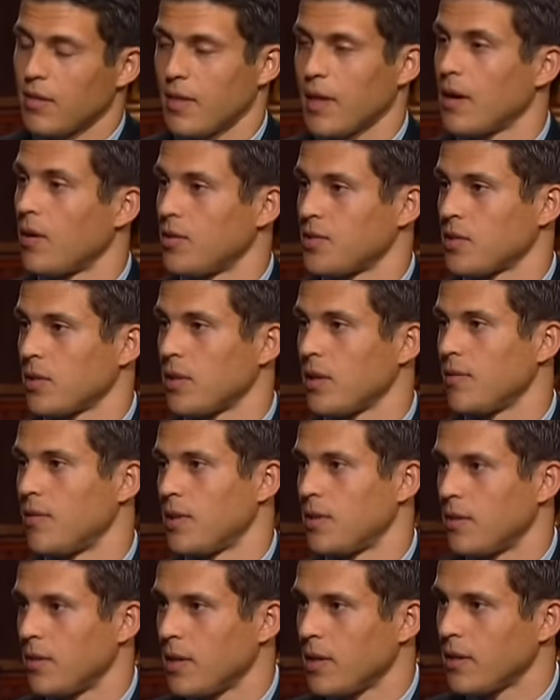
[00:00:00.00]
they also live
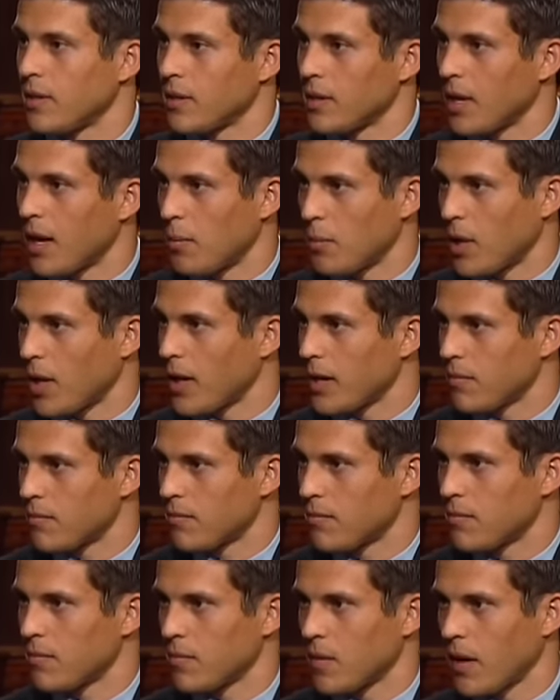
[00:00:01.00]
underneath the gum line,
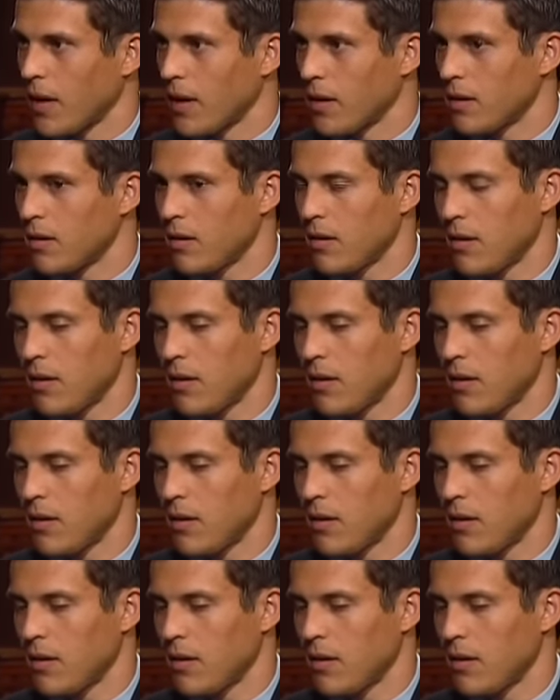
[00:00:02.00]
okay?